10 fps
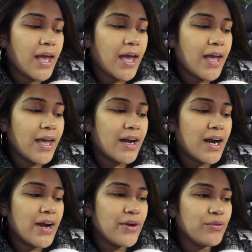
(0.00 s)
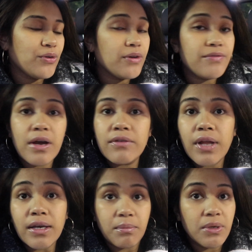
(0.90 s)
And I don't know if I've
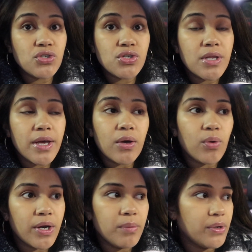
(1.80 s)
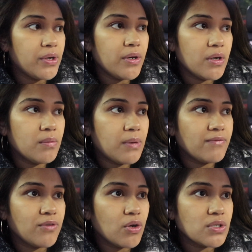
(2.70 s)
like mentioned that quite a bit in my
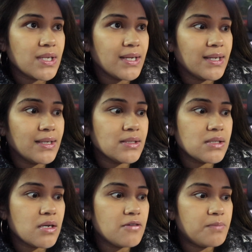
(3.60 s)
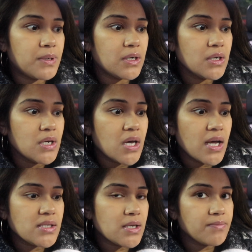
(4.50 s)
vlogs lately and stuff, but
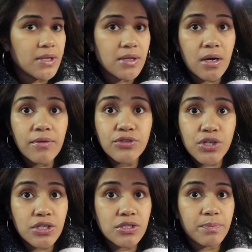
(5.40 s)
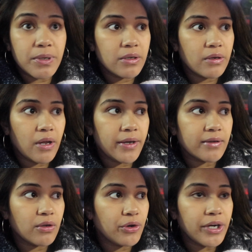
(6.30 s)
it's something that I've just been like
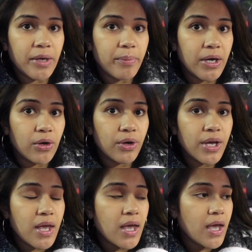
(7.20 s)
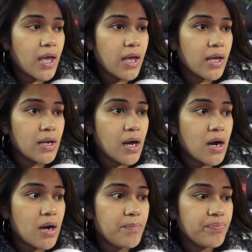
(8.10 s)
learning about. And
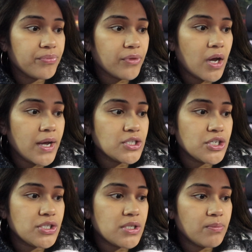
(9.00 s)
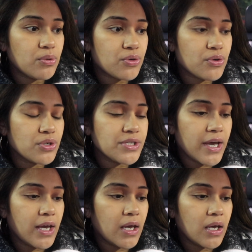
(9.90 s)
I actually stumbled across
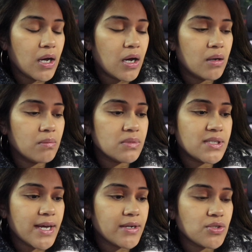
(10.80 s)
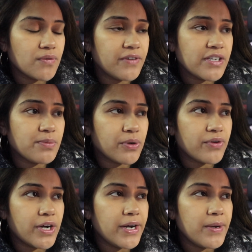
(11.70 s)
a status on Facebook,
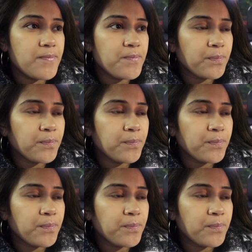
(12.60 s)
right?